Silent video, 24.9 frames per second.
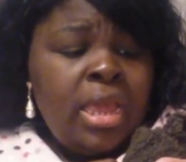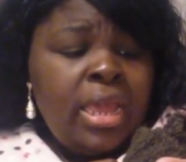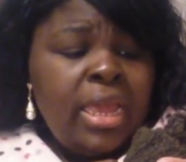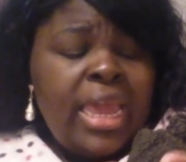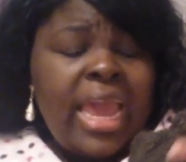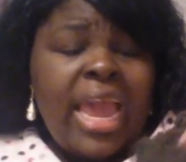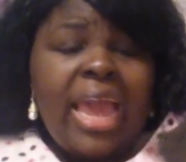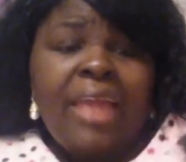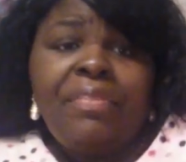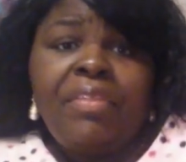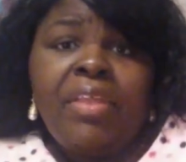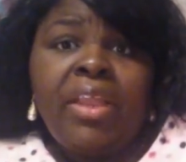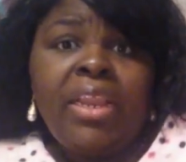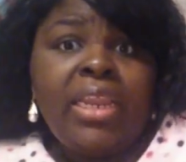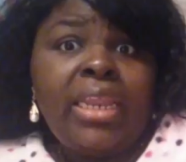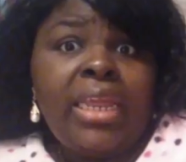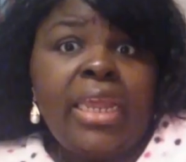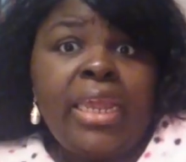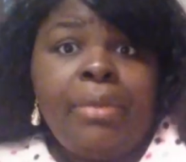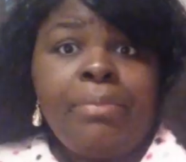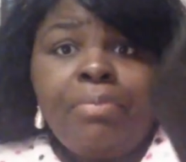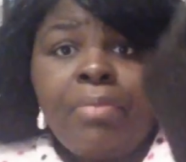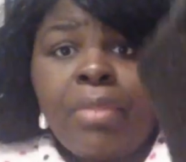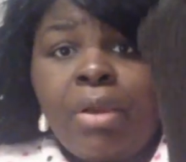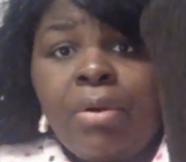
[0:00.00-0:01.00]
Kathie
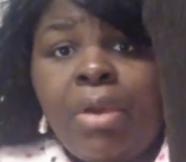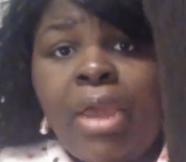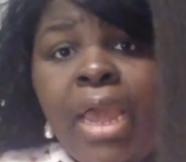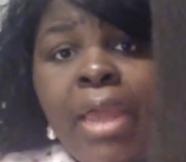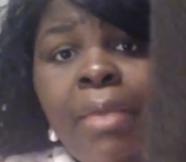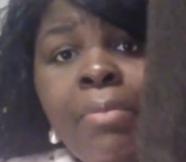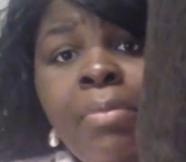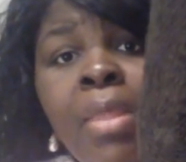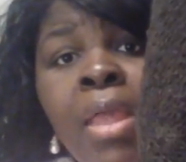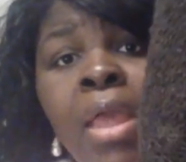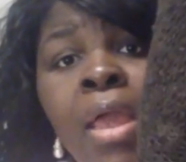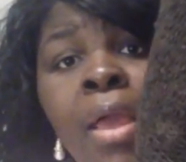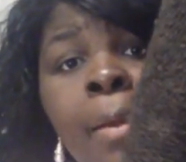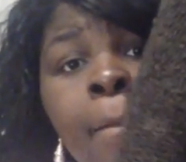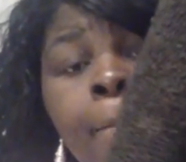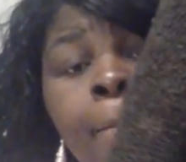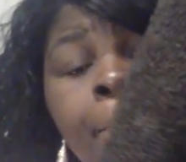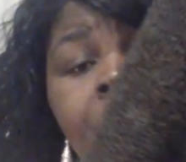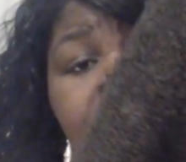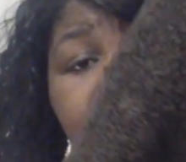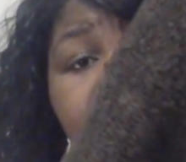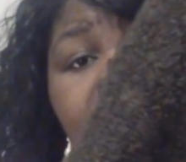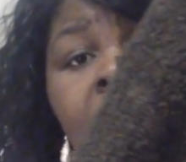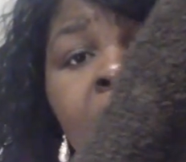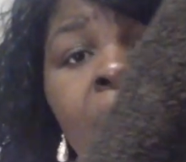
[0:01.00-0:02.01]
Lee. Okay.
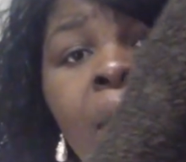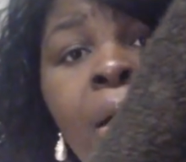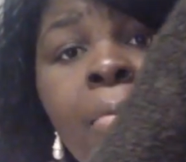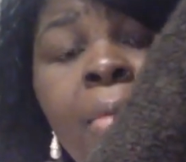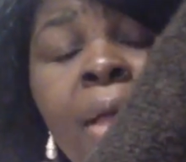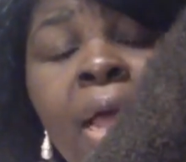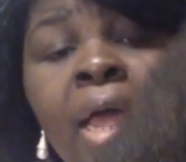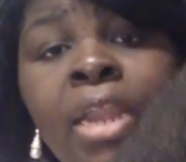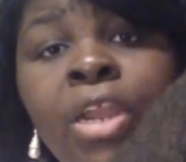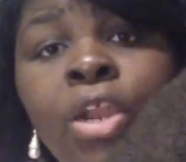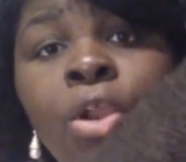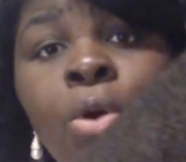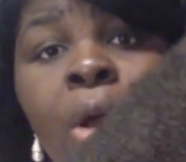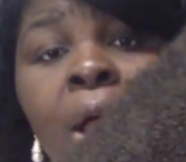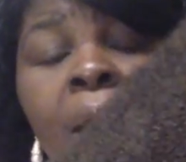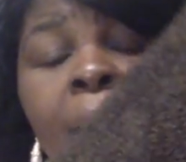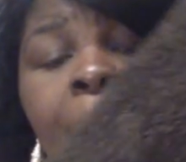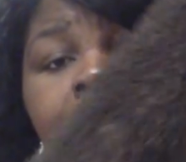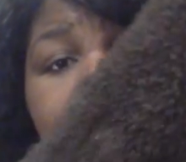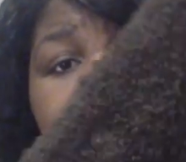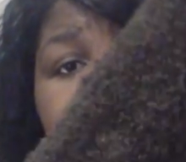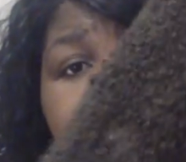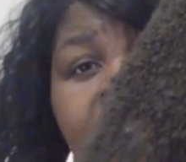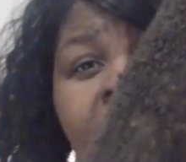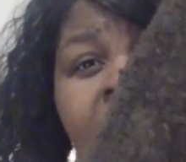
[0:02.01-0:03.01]
But um, I know I
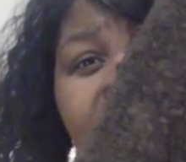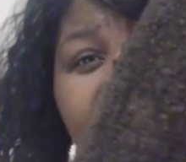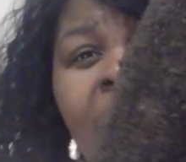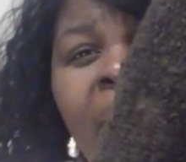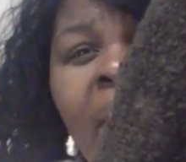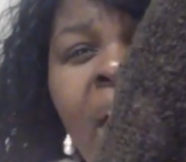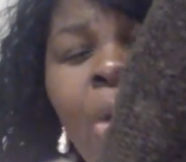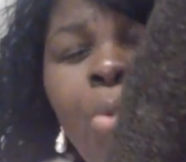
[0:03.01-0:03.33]
paid,